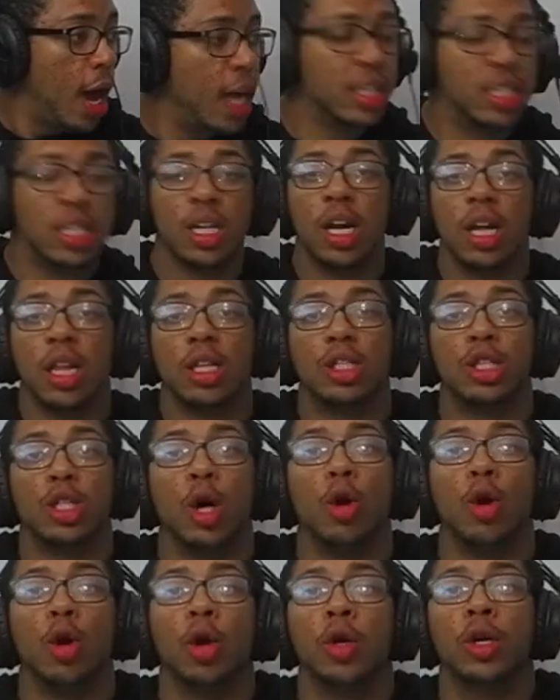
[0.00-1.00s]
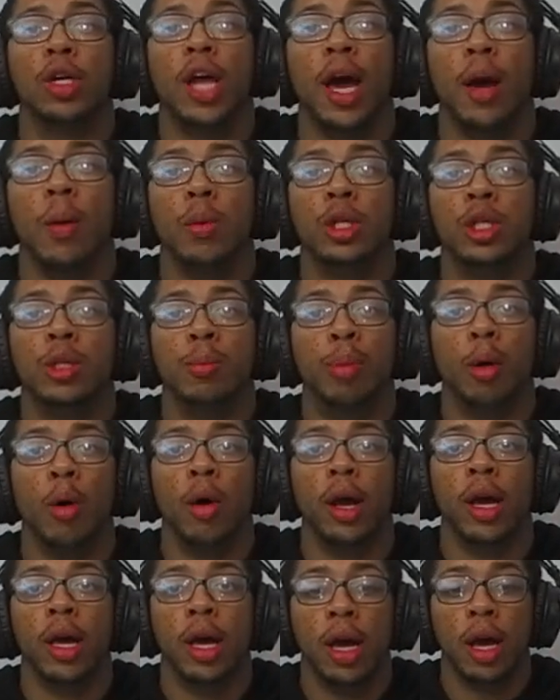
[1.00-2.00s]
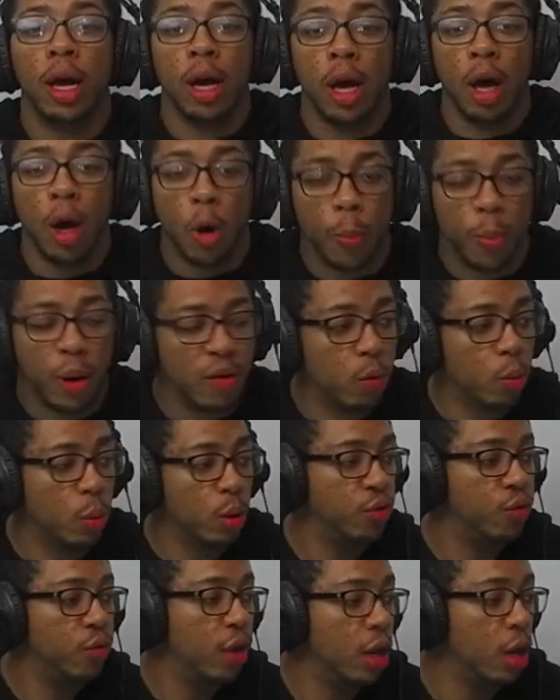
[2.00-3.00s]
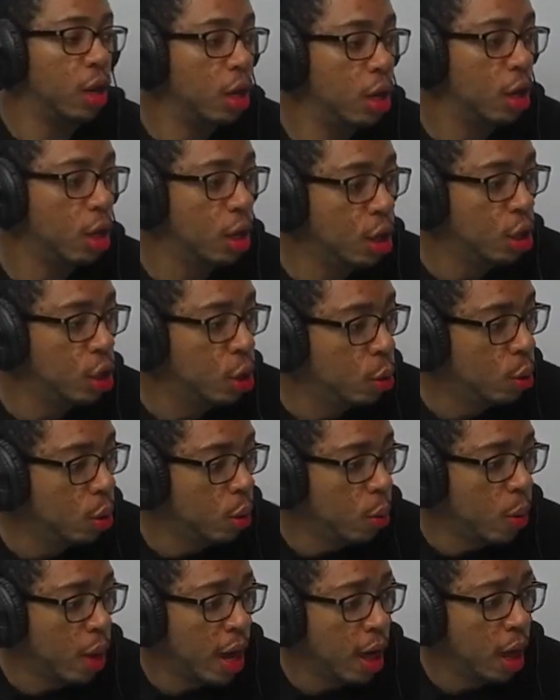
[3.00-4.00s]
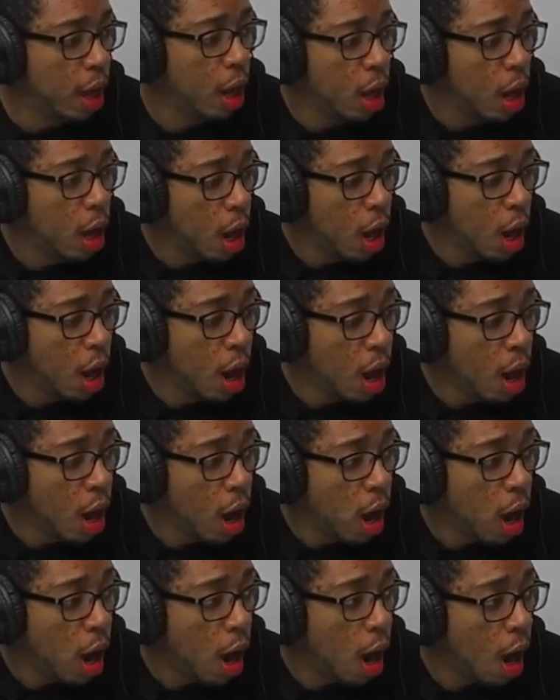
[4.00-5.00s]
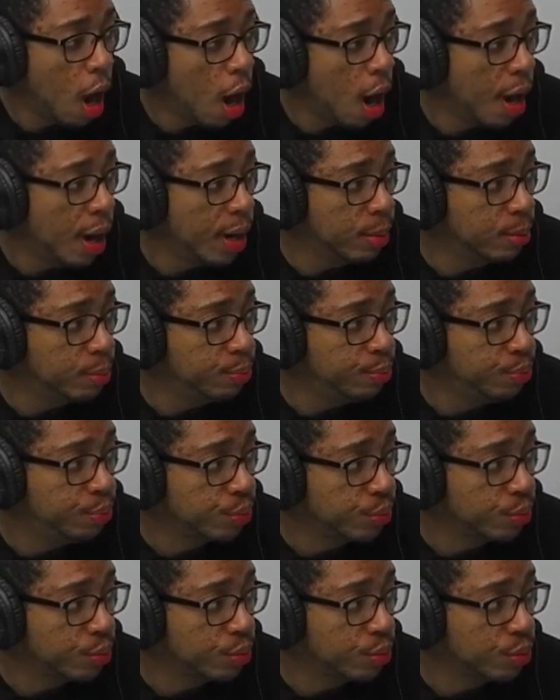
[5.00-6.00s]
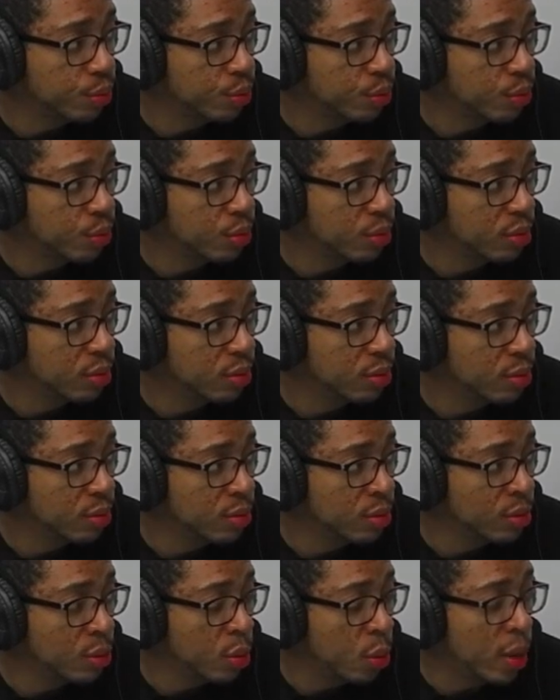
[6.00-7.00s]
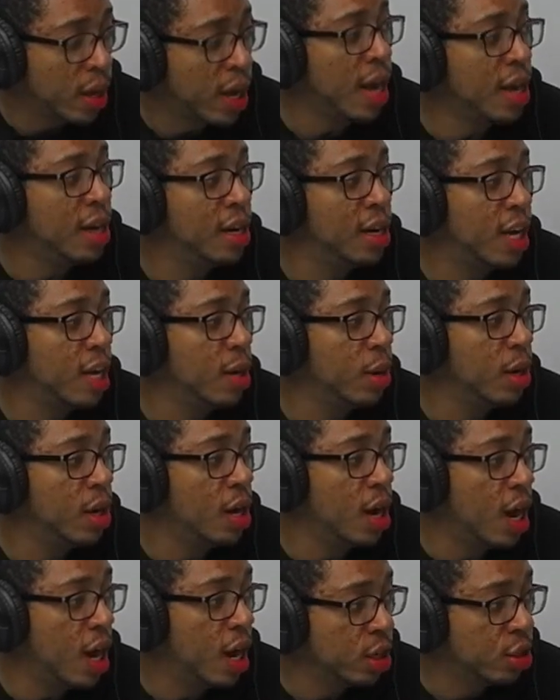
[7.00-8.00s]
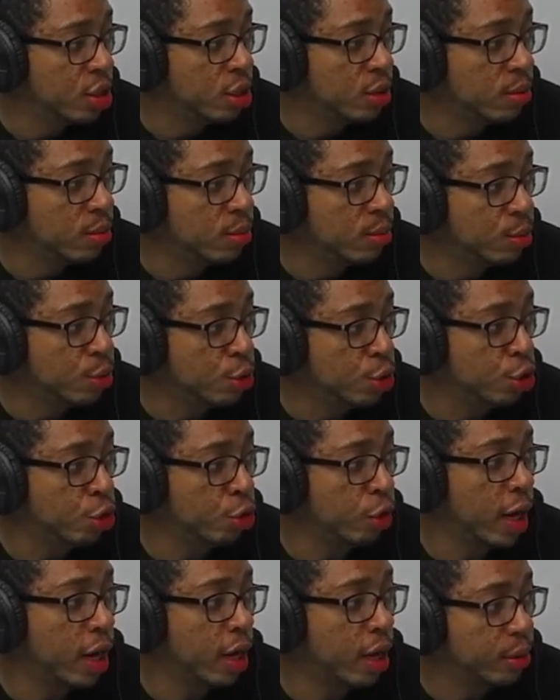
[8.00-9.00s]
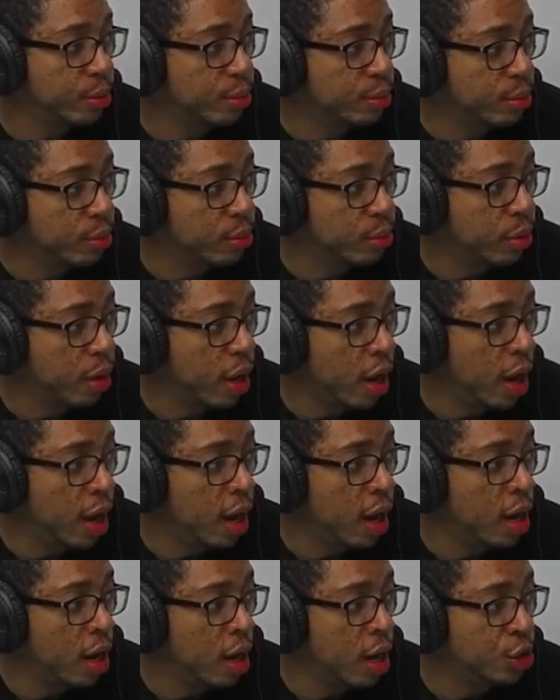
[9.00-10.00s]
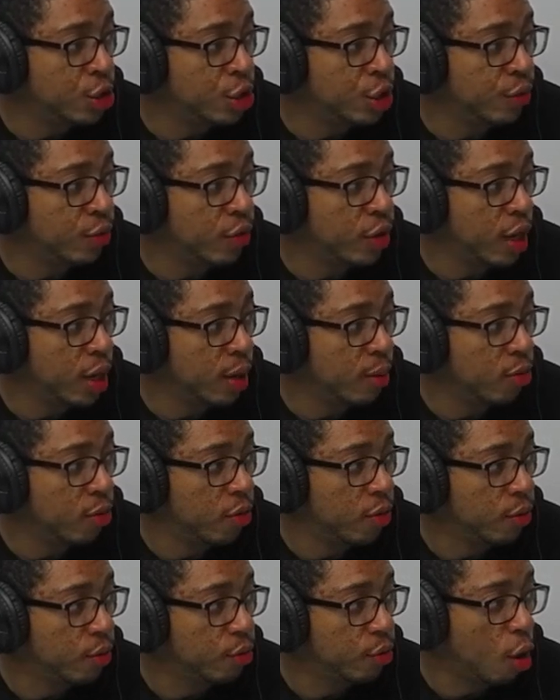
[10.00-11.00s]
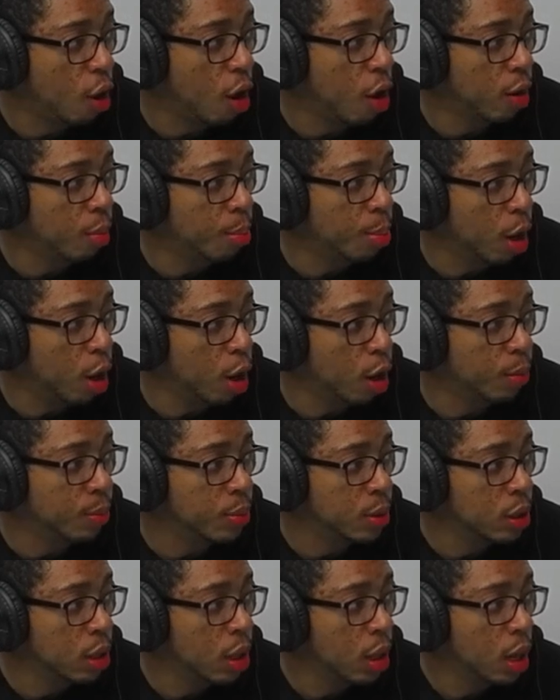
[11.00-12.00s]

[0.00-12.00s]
It's another solo day with your boy Ian. Hope everyone's feeling good and doing well. Um, we got Nicki Minaj, Drake, and uh, Chief Keef for all the barbs.